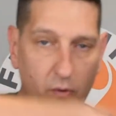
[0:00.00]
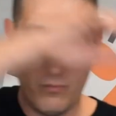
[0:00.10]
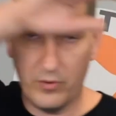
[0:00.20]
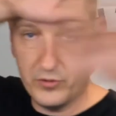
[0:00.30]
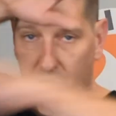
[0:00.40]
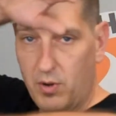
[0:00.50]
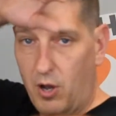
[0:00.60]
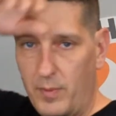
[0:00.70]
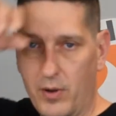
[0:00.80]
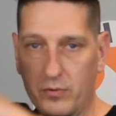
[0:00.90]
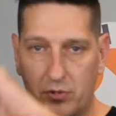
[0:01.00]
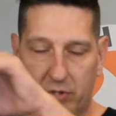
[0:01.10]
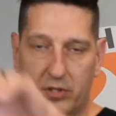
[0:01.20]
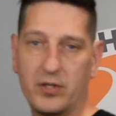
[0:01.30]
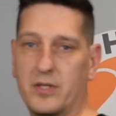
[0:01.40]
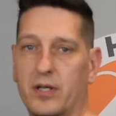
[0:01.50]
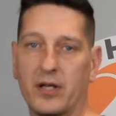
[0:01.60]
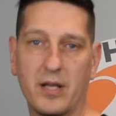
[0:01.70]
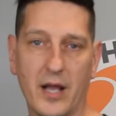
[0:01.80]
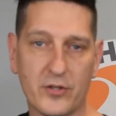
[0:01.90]
with 2 elbows
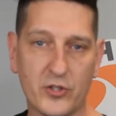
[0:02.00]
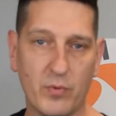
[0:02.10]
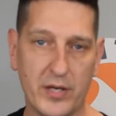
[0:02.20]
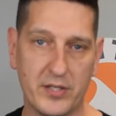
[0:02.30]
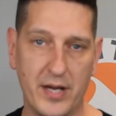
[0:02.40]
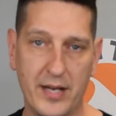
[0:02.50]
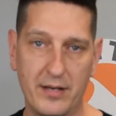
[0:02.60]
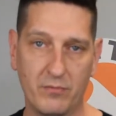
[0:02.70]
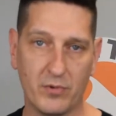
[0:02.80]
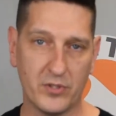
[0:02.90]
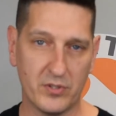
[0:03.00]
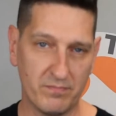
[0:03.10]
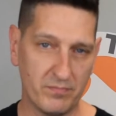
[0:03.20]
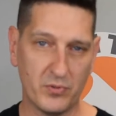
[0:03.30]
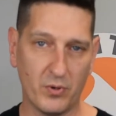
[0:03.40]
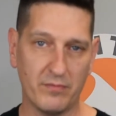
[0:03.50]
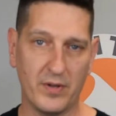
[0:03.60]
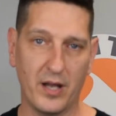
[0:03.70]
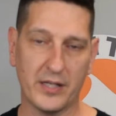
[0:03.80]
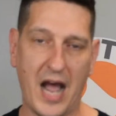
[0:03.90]
and a switch knee, which is sort of
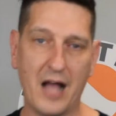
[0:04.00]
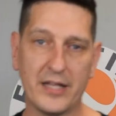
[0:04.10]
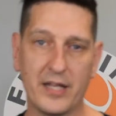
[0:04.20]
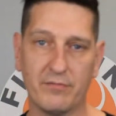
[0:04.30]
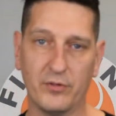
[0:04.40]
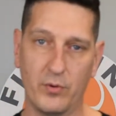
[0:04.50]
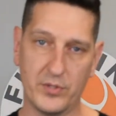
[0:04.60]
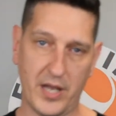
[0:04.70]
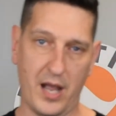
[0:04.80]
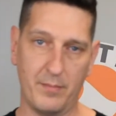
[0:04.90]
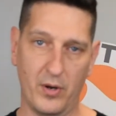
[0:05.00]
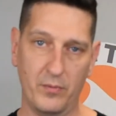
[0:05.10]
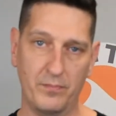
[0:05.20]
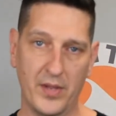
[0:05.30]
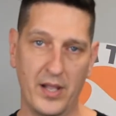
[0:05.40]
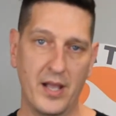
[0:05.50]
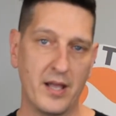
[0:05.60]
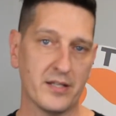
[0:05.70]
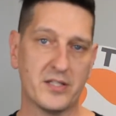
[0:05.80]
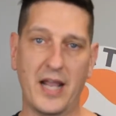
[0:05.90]
a Kali influence combo.
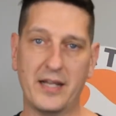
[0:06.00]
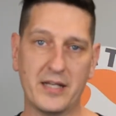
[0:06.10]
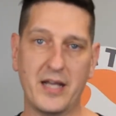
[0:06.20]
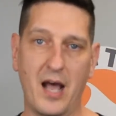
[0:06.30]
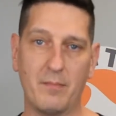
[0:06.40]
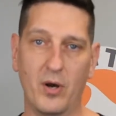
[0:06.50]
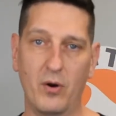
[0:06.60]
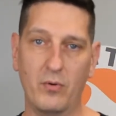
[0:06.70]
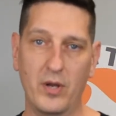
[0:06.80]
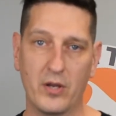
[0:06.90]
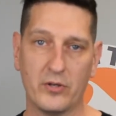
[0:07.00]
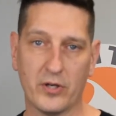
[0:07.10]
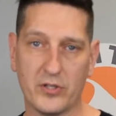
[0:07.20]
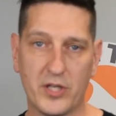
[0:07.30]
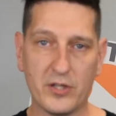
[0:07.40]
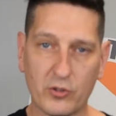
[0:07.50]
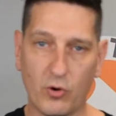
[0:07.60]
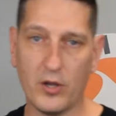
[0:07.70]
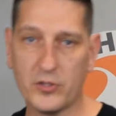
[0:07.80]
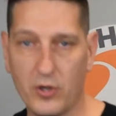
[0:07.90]
The second combo, you're going to see the
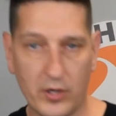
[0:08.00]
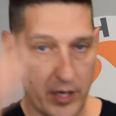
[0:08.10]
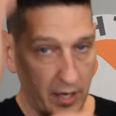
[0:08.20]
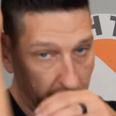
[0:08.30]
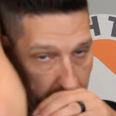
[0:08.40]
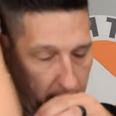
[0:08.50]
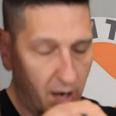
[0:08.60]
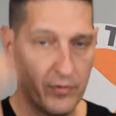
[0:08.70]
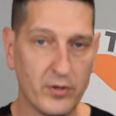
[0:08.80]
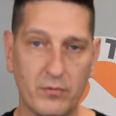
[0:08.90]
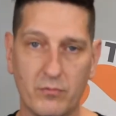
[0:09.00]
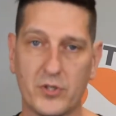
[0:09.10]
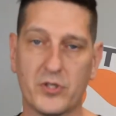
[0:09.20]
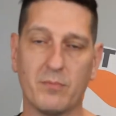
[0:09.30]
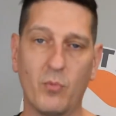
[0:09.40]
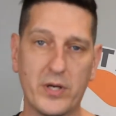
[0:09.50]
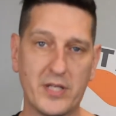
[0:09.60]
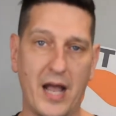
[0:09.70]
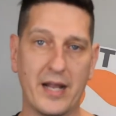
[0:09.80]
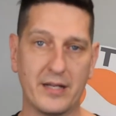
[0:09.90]
cross hook and the cover, which is a Muay
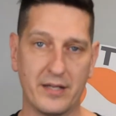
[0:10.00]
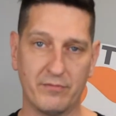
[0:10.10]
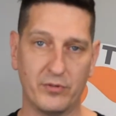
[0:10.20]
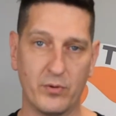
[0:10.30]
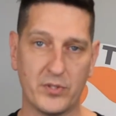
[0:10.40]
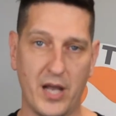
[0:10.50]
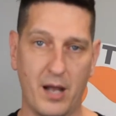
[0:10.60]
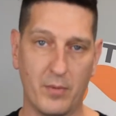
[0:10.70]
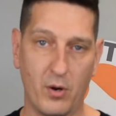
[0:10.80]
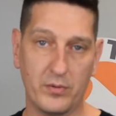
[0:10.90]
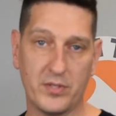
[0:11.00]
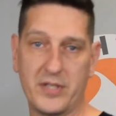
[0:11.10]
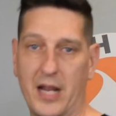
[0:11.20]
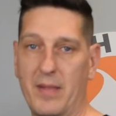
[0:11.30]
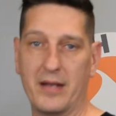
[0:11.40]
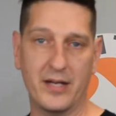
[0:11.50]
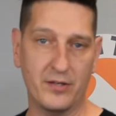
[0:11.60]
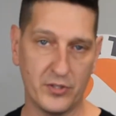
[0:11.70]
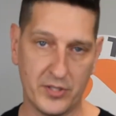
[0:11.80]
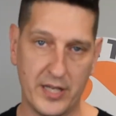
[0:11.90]
Thai influence combo with the same ending
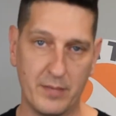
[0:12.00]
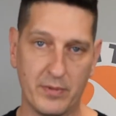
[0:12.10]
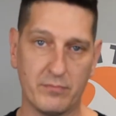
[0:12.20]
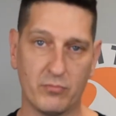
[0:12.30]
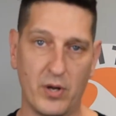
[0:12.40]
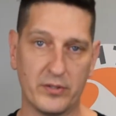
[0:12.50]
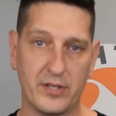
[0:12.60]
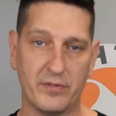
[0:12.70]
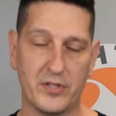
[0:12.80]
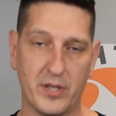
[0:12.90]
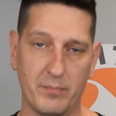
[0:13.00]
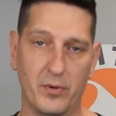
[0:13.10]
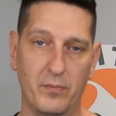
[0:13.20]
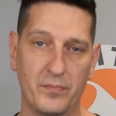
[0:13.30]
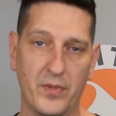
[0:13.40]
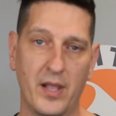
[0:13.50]
just to keep it relatively simple.